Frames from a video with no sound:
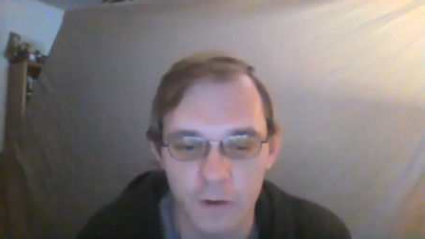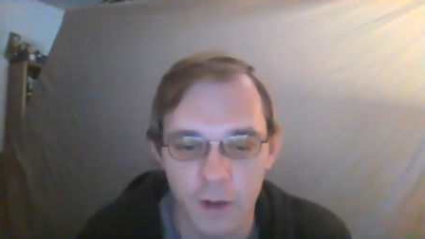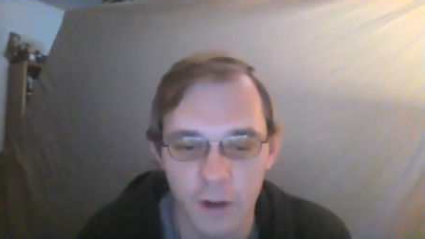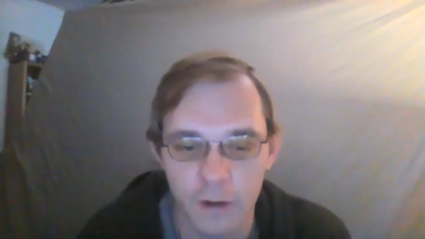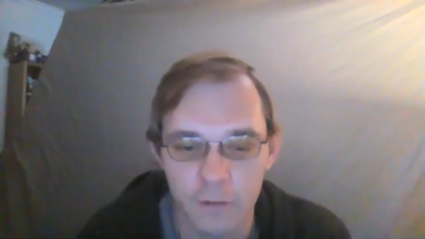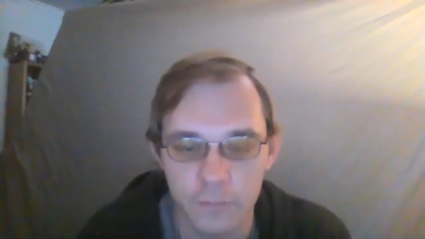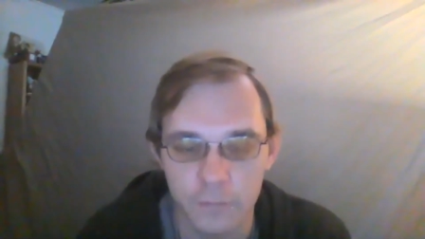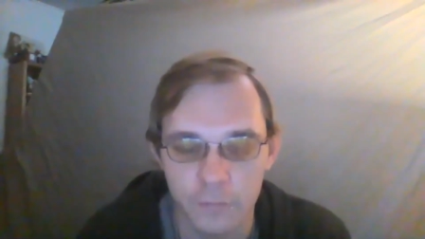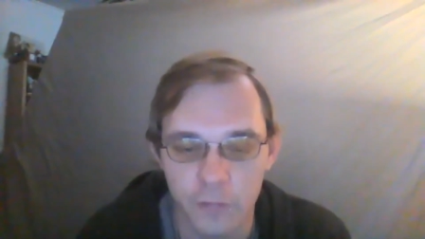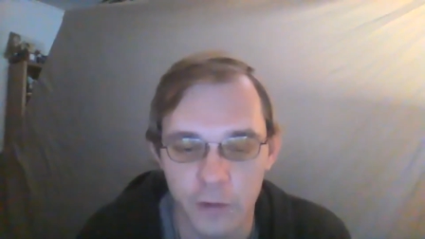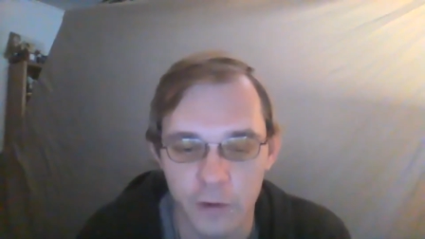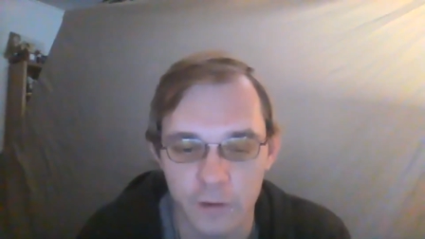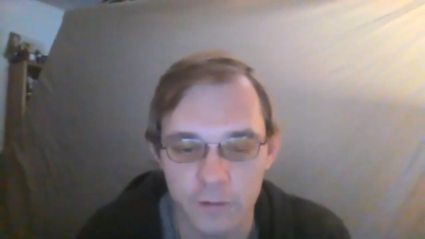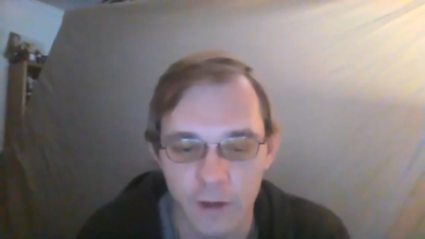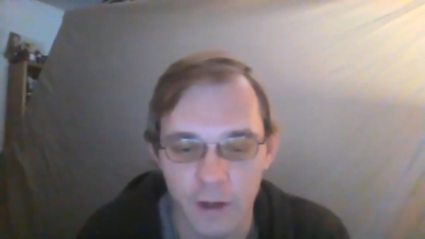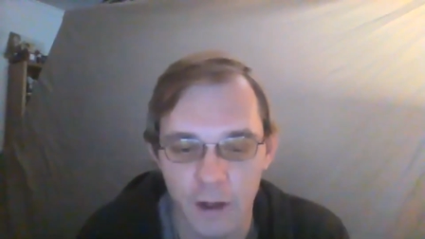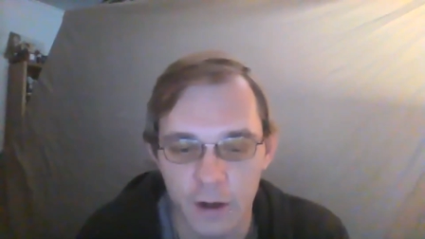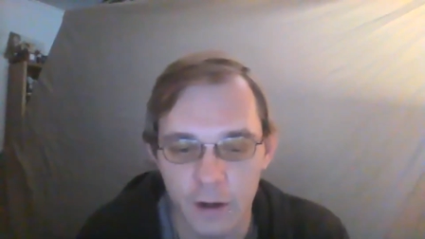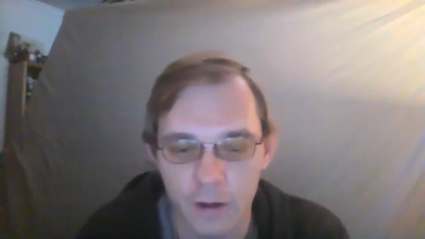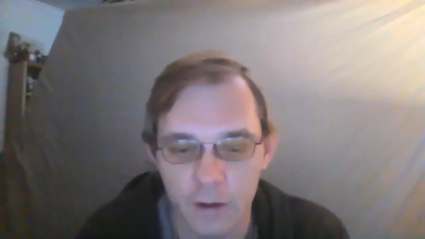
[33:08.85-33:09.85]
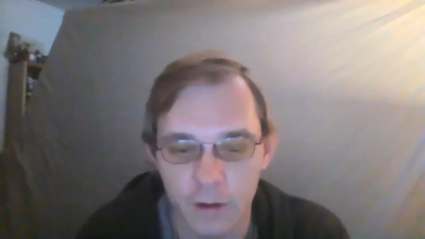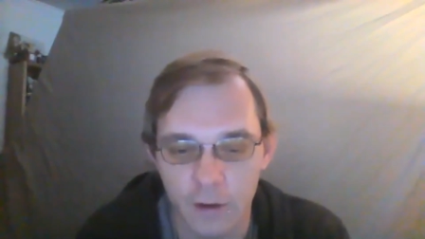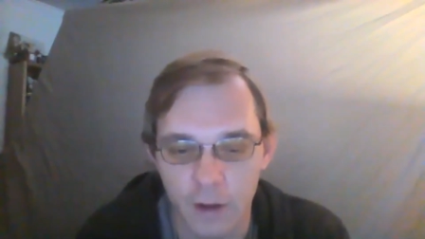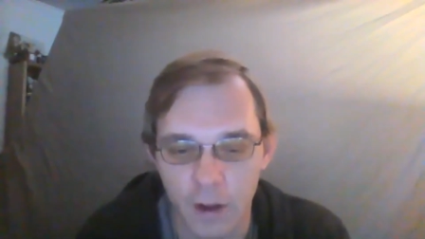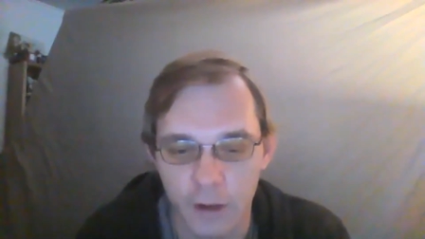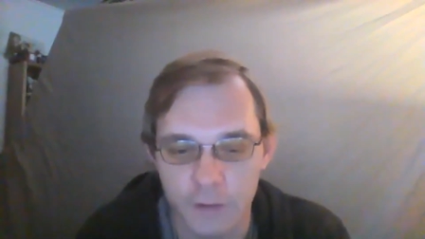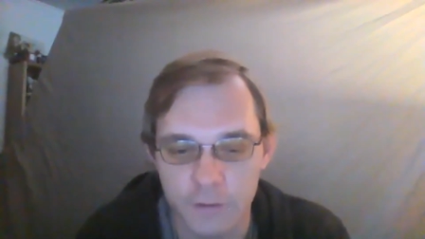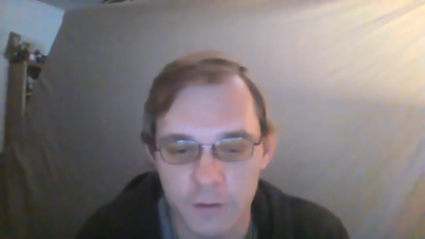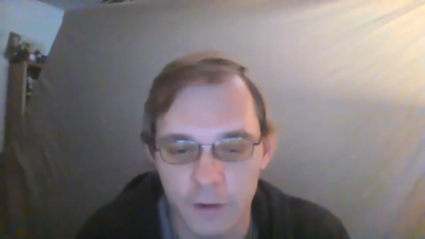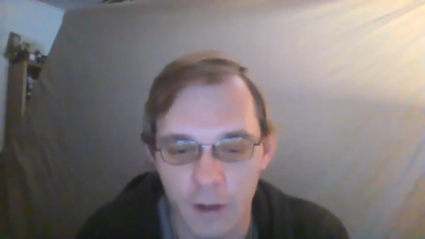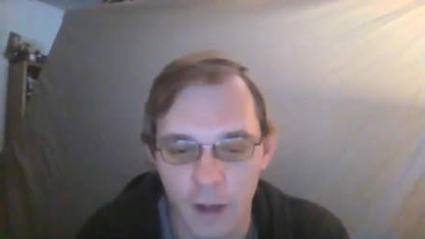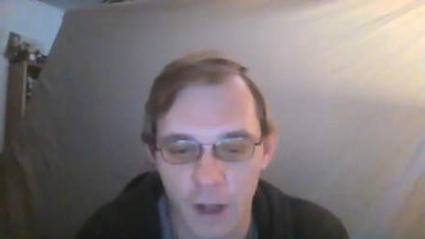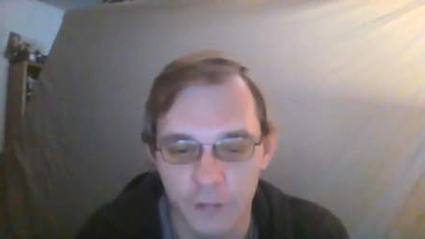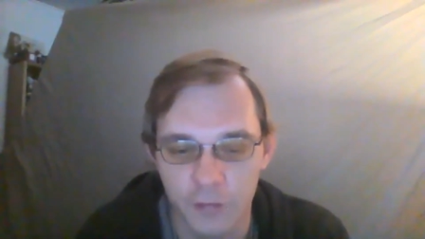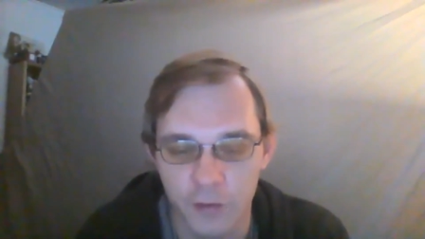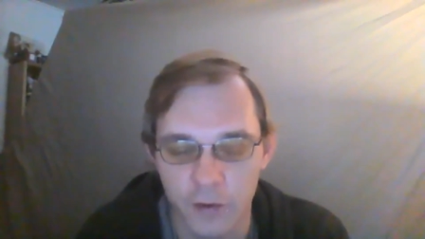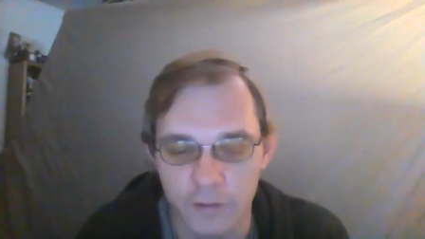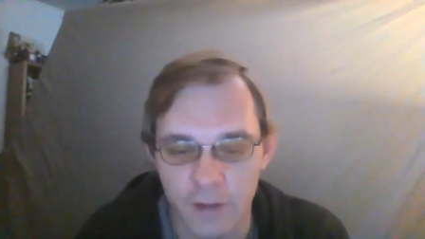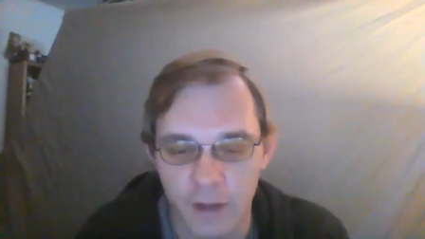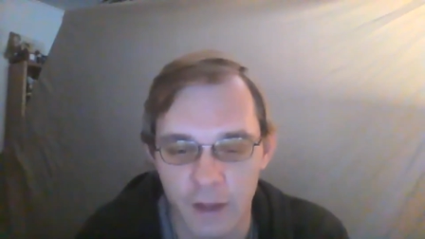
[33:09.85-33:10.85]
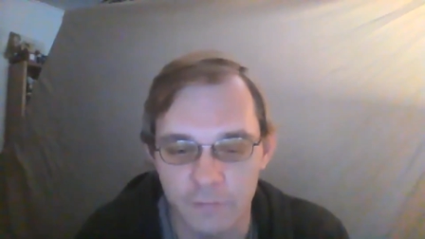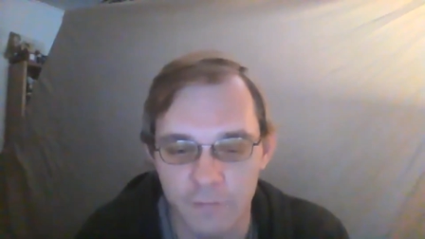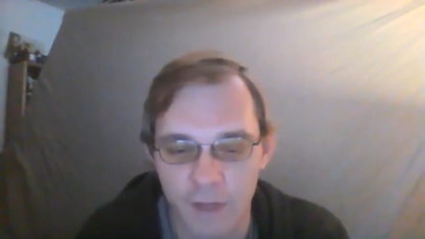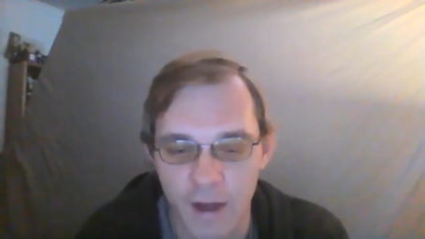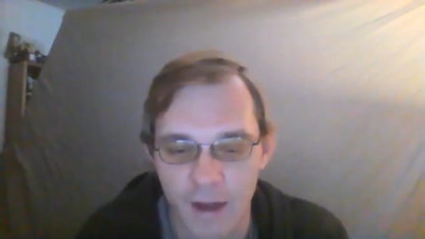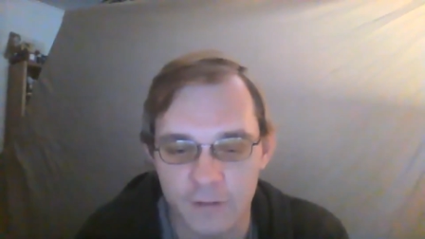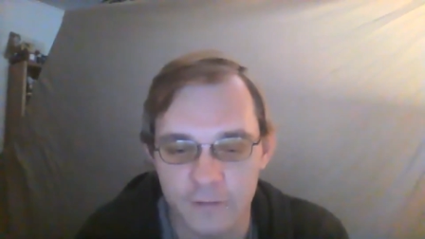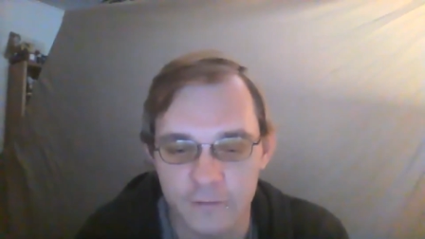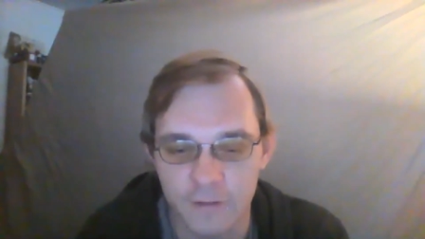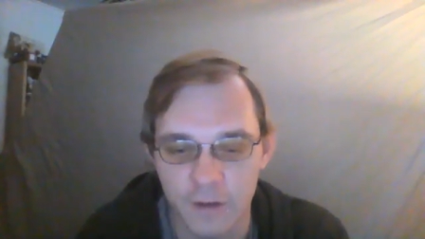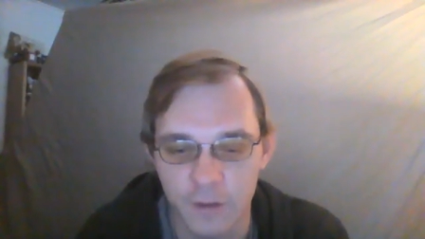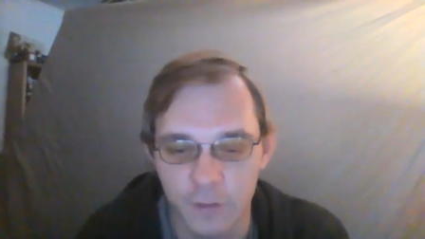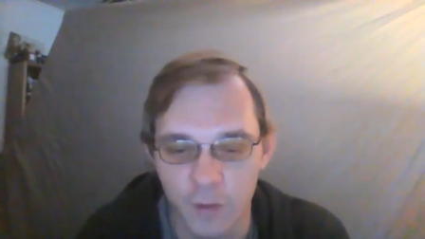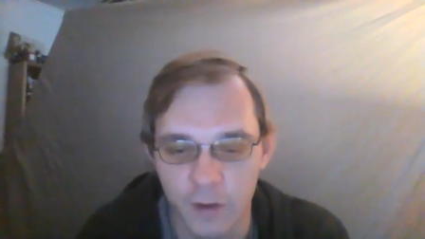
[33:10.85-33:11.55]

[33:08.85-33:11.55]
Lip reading: I don't think I think that vaccine,